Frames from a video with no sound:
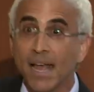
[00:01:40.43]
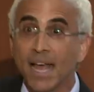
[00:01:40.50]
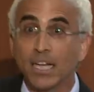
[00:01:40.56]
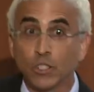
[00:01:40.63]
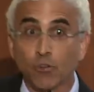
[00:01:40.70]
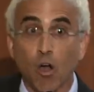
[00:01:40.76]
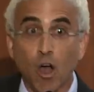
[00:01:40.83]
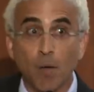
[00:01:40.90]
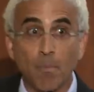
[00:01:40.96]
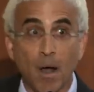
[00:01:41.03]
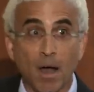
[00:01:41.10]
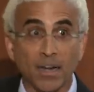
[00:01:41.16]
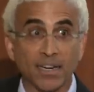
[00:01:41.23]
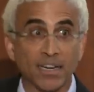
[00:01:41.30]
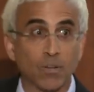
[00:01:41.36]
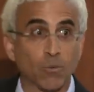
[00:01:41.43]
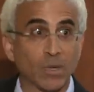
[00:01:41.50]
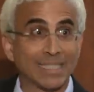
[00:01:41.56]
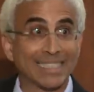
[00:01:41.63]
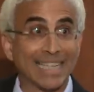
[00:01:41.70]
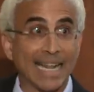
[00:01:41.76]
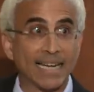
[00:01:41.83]
and draw upon it in
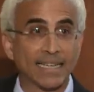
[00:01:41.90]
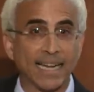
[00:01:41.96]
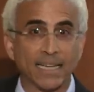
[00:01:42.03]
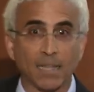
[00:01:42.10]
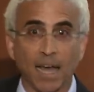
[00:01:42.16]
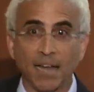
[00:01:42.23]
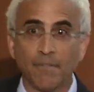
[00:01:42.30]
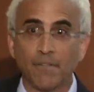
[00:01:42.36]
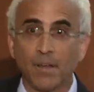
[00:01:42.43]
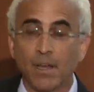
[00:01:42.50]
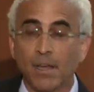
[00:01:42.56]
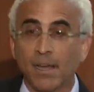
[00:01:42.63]
one's day-to-day life,